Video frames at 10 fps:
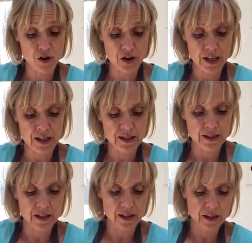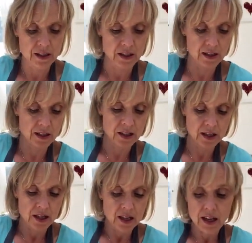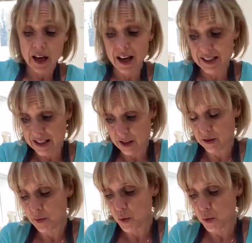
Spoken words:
rise. until